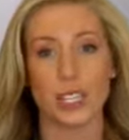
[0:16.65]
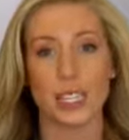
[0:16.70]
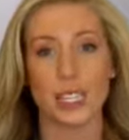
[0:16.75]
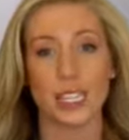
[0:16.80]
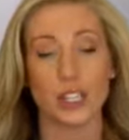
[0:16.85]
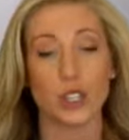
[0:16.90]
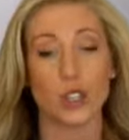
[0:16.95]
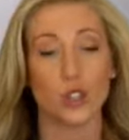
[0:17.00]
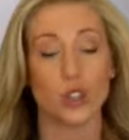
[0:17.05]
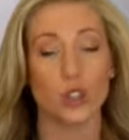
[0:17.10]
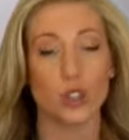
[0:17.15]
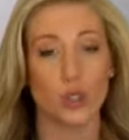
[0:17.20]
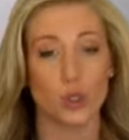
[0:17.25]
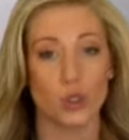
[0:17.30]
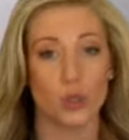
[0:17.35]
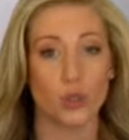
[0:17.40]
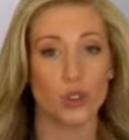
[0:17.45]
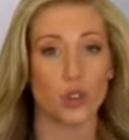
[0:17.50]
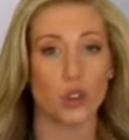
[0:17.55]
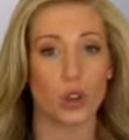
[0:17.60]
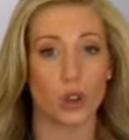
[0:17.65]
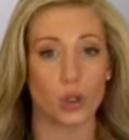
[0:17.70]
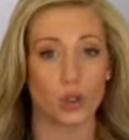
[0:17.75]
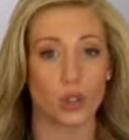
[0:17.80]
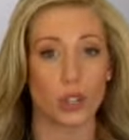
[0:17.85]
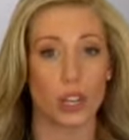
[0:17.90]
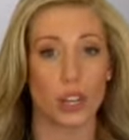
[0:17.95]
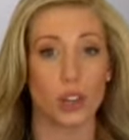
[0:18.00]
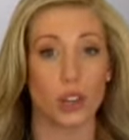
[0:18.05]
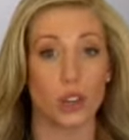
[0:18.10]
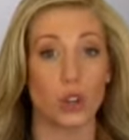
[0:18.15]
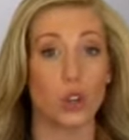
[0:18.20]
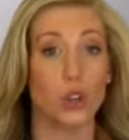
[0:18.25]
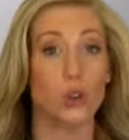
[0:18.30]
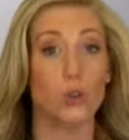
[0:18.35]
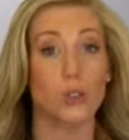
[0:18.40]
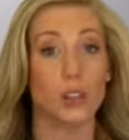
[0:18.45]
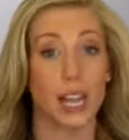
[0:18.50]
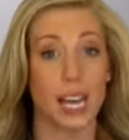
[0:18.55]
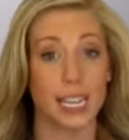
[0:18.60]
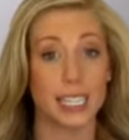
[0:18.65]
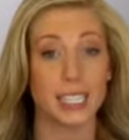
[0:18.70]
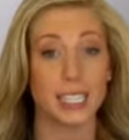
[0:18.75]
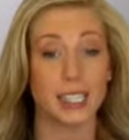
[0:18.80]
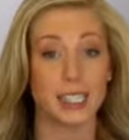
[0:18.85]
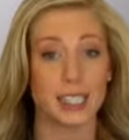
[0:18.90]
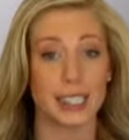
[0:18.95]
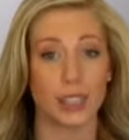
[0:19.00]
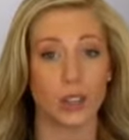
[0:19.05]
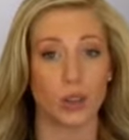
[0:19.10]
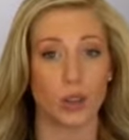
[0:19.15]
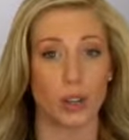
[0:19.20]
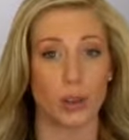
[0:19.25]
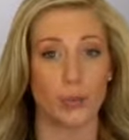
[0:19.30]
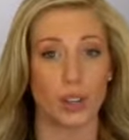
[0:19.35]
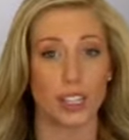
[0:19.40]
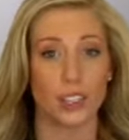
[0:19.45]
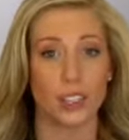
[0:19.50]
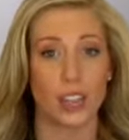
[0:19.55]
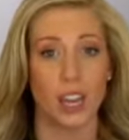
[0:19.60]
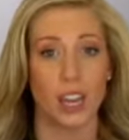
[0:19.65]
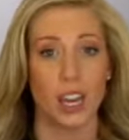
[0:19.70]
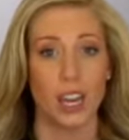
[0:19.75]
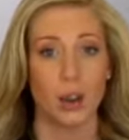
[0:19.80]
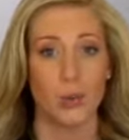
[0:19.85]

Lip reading: needing to soon negotiate new licensing agreements